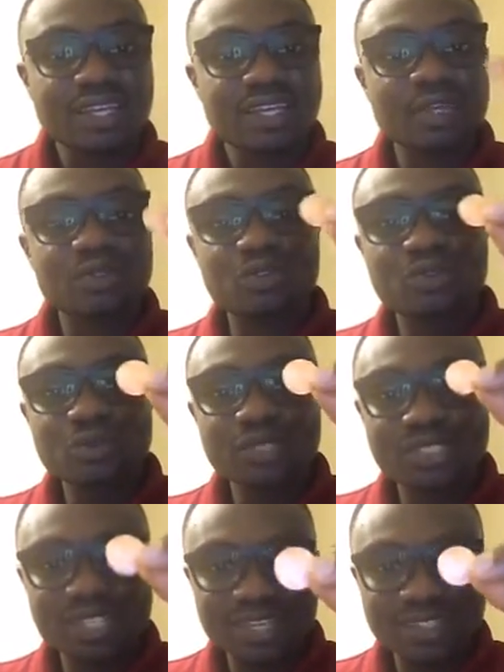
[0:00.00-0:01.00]
it took
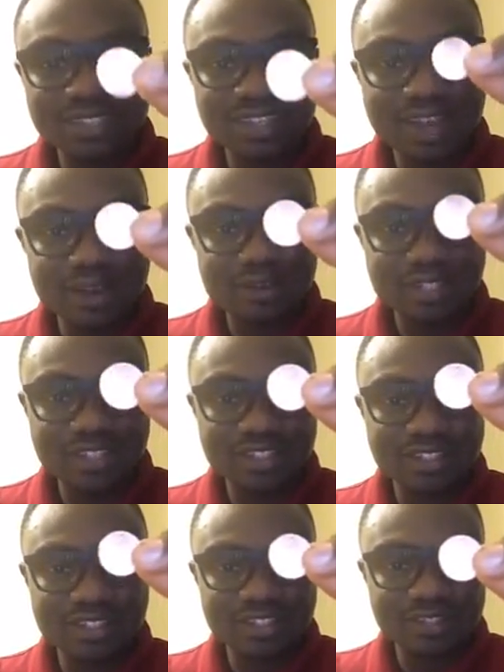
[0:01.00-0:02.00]

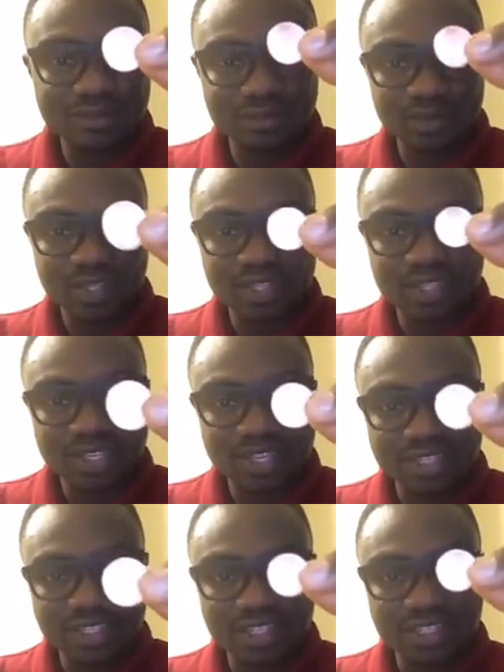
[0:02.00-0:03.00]
10,000
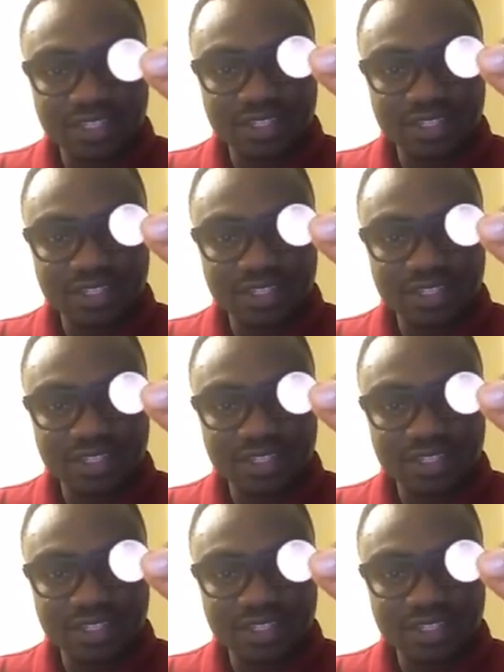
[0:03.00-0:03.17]
cents